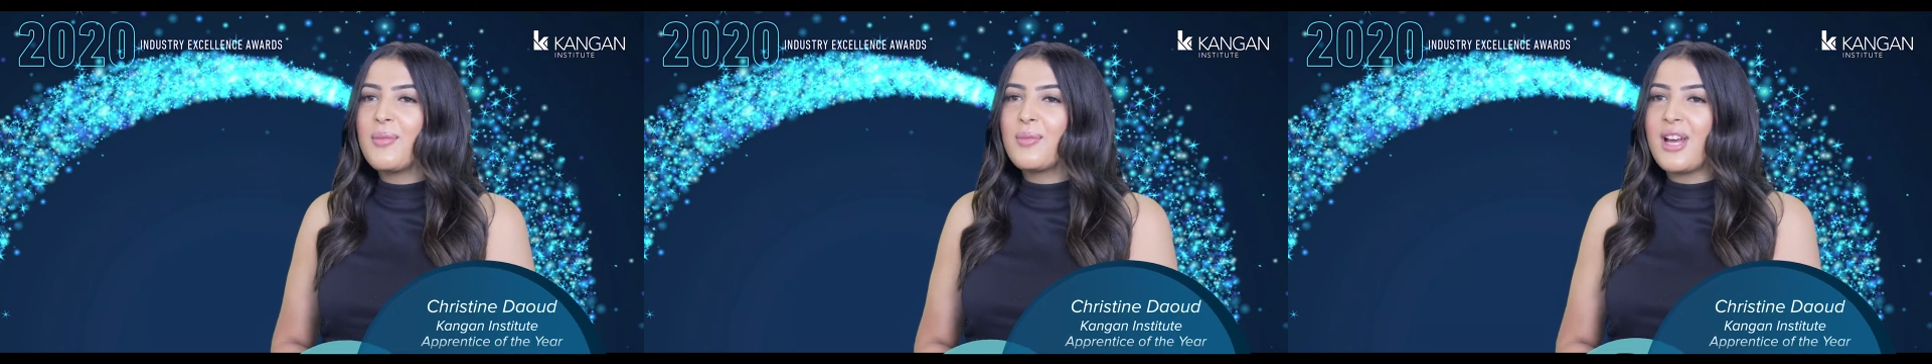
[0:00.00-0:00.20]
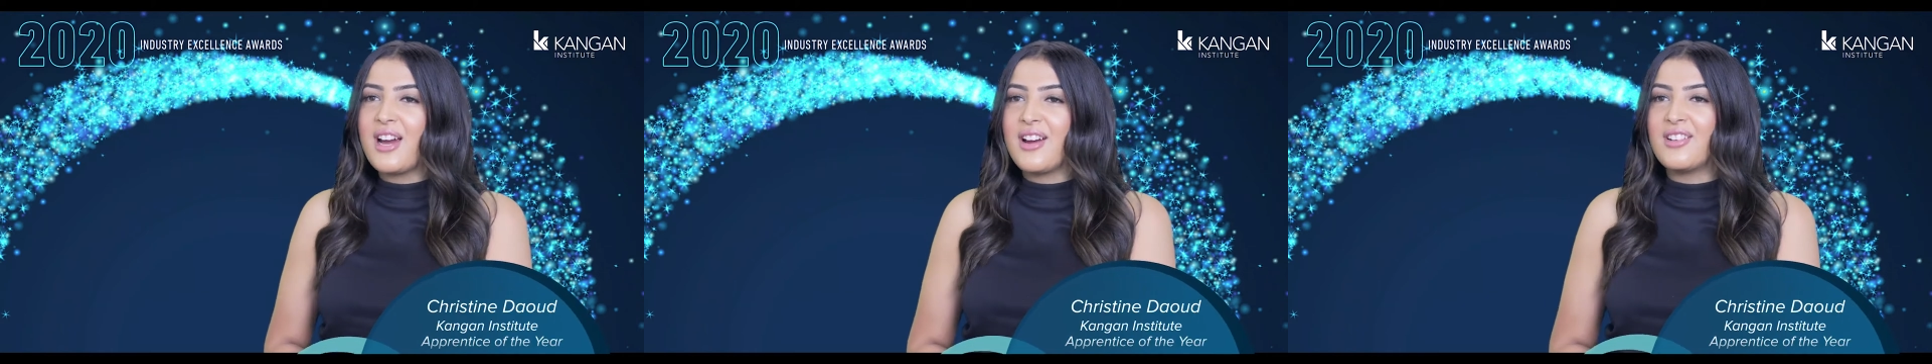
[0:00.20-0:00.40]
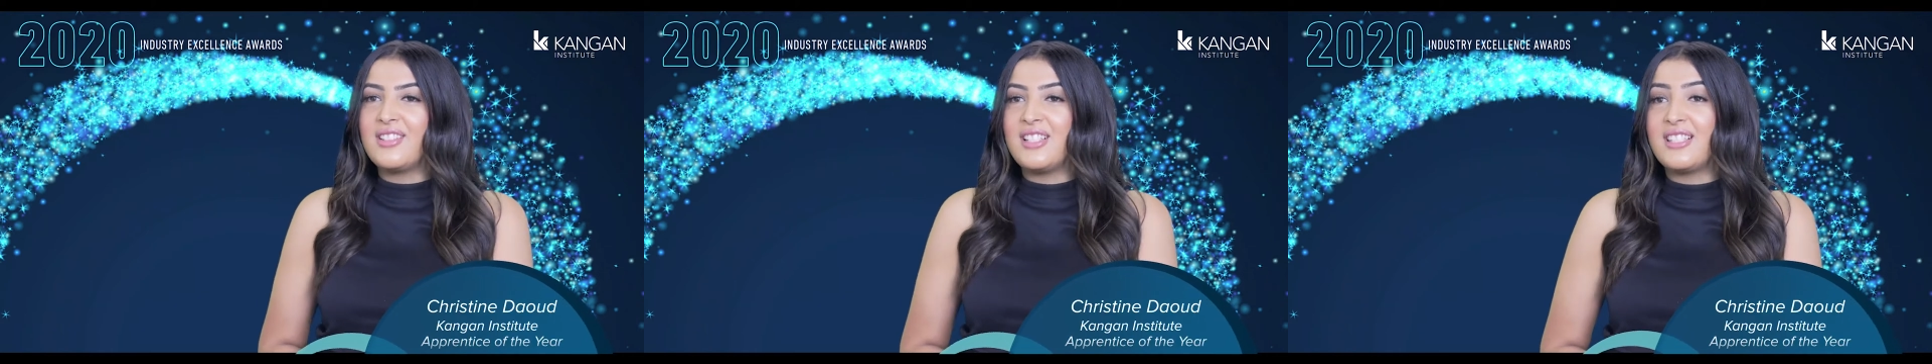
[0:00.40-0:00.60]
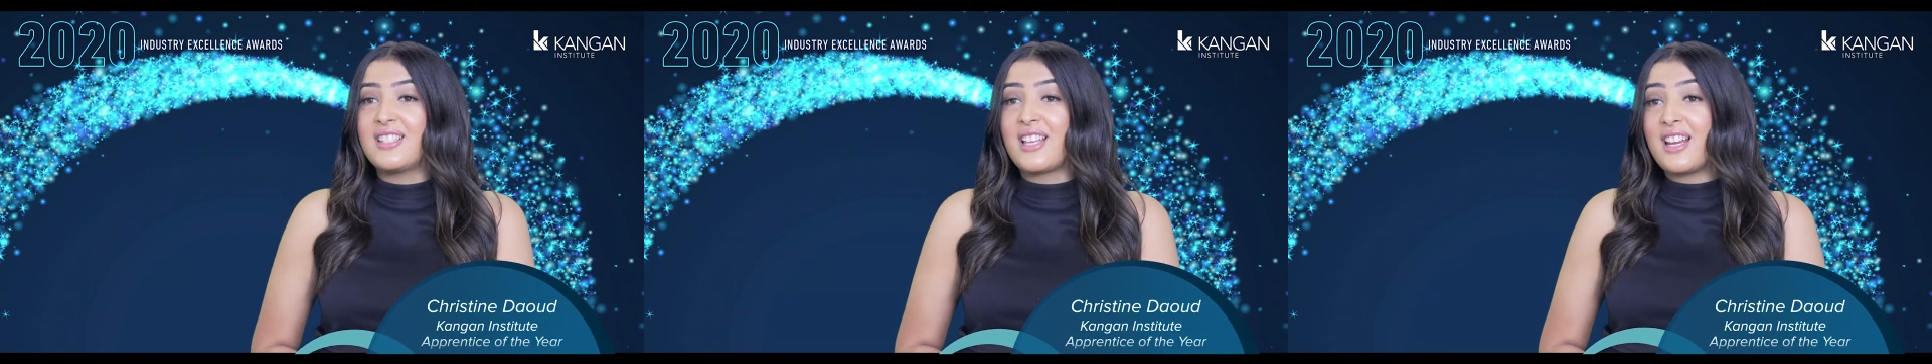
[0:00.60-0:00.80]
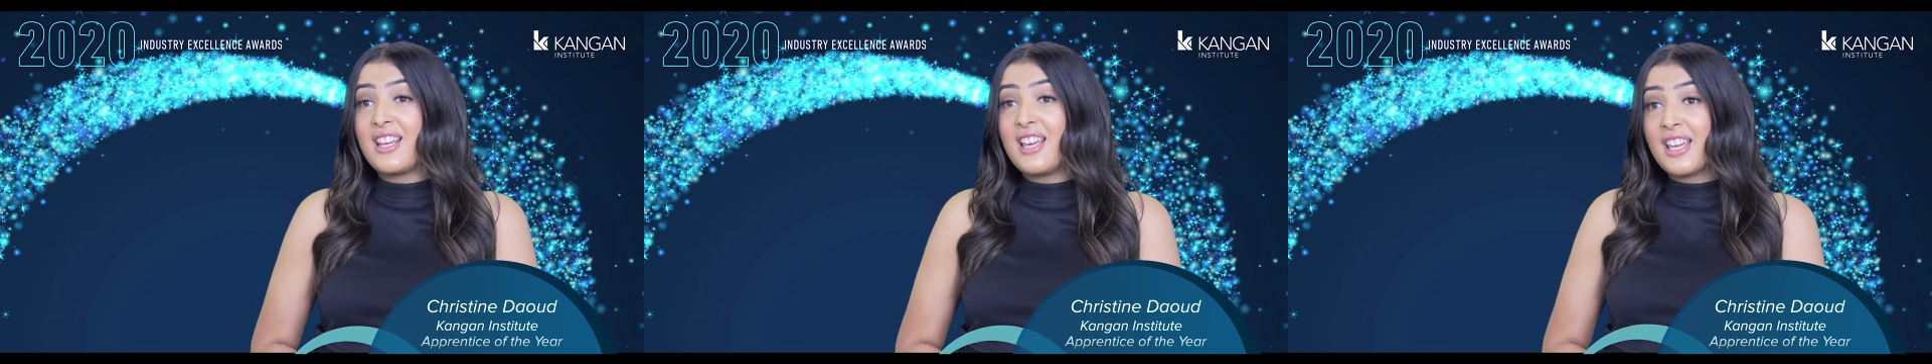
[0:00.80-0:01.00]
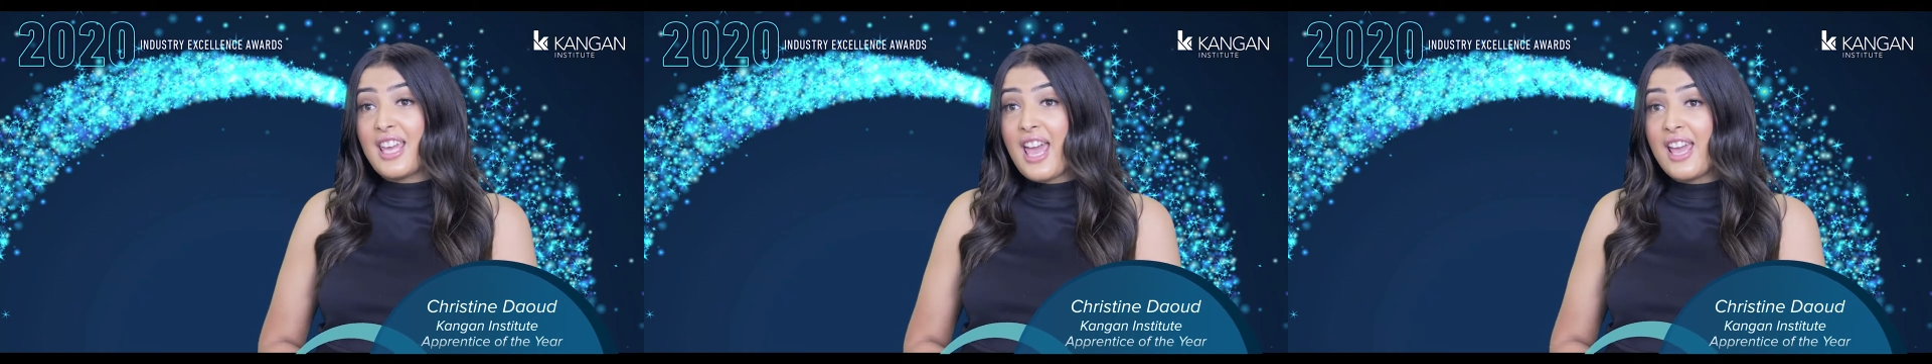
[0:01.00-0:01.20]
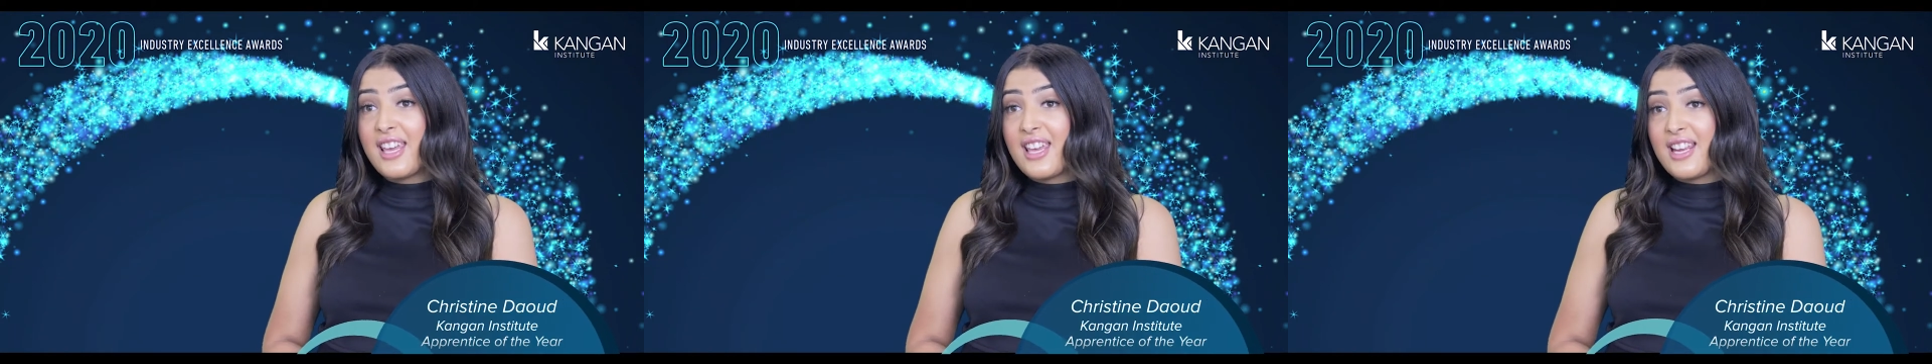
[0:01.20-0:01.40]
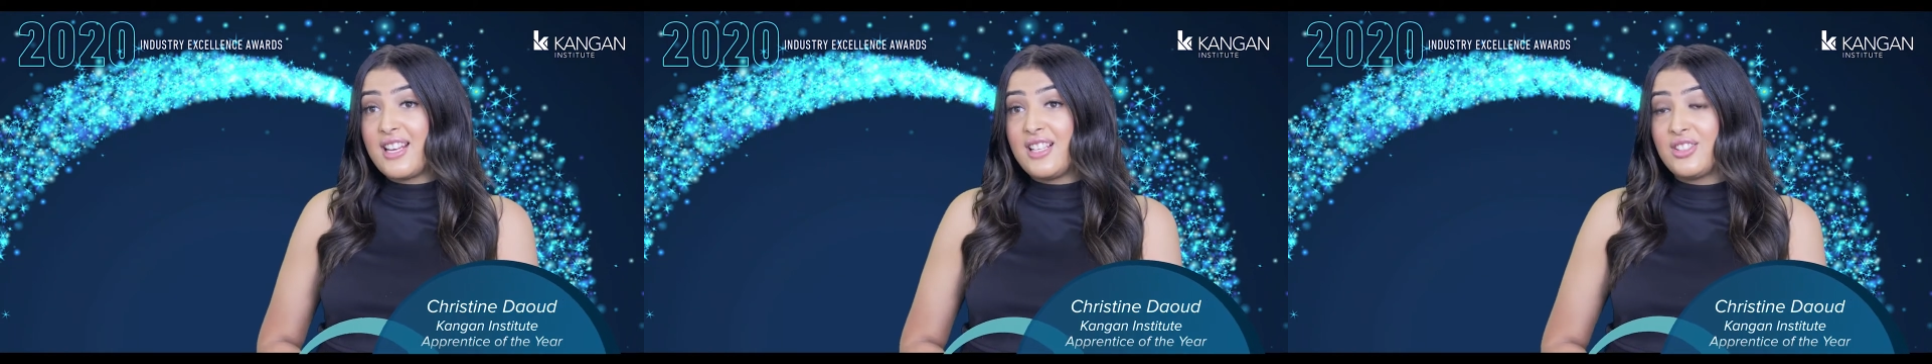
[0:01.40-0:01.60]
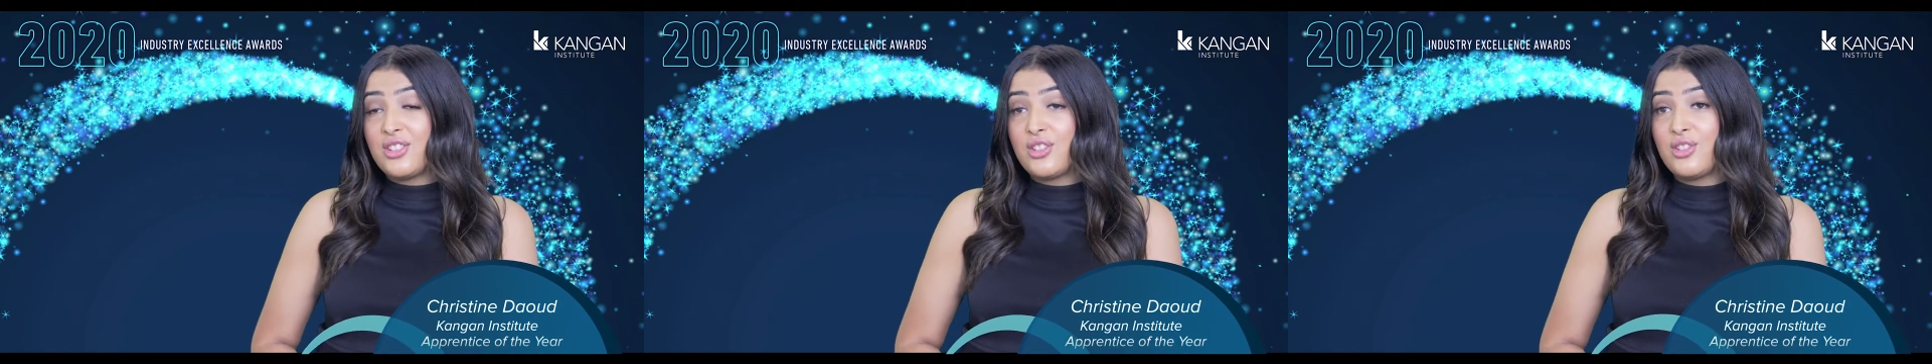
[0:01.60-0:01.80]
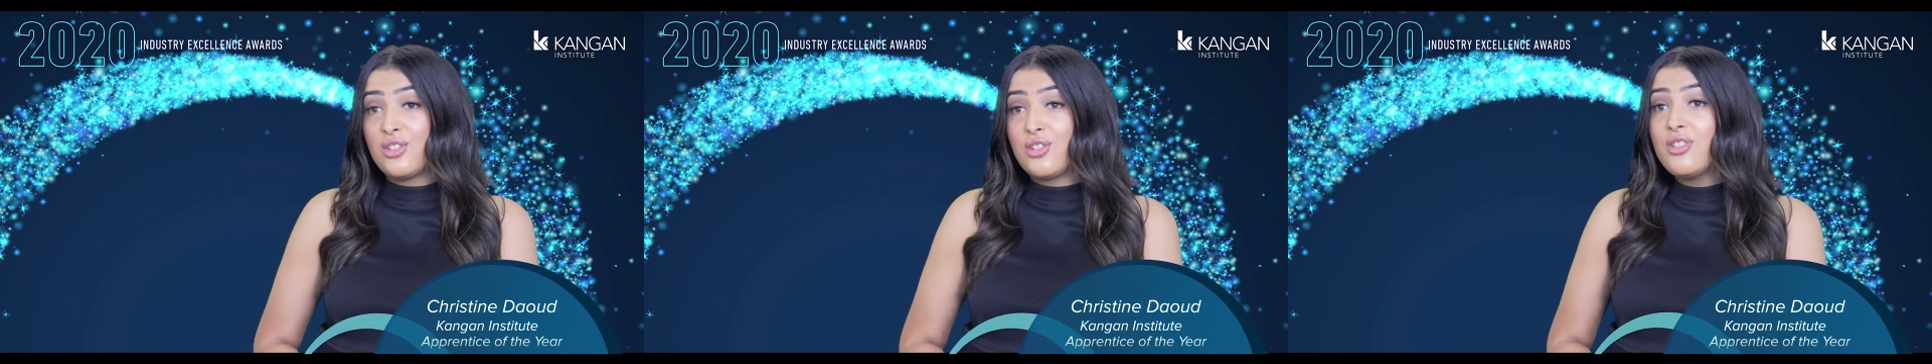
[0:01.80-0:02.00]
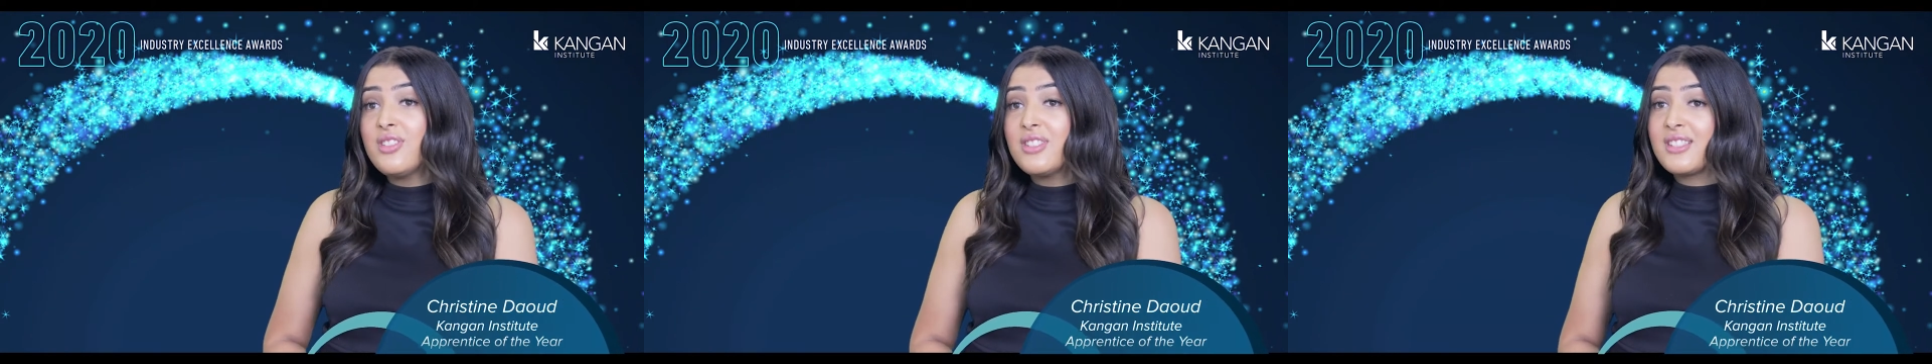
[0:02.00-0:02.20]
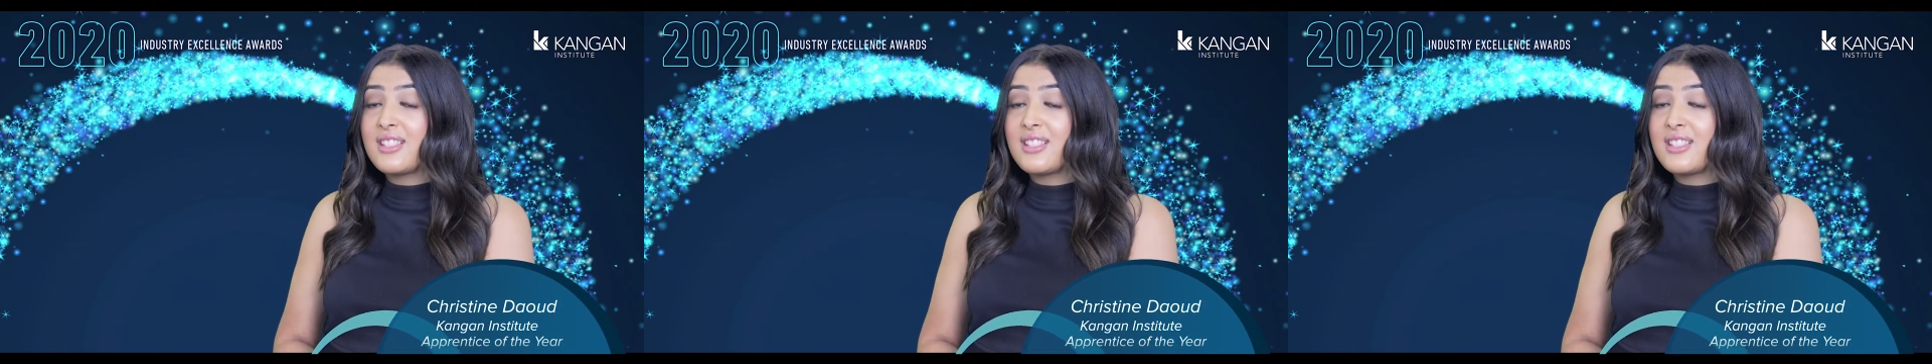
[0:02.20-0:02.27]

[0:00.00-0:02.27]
I'm currently studying at Kangan Institute,